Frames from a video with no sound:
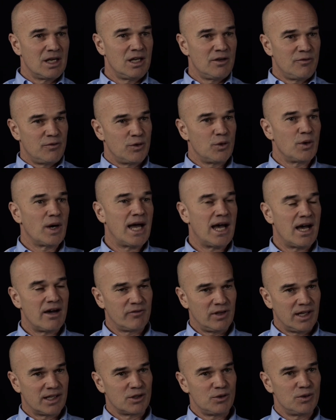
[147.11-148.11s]
If you
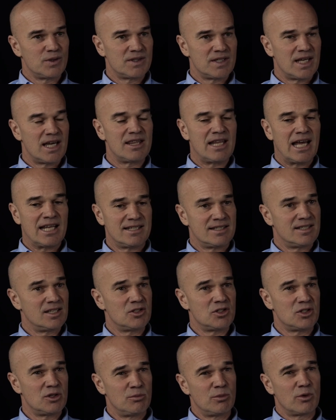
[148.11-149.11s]
have, like you said, that
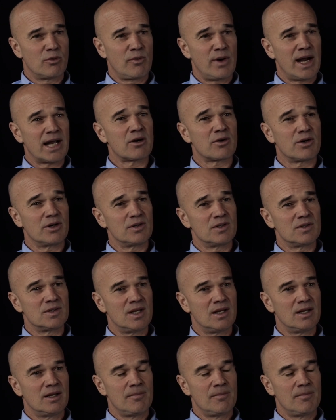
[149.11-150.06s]
system of records,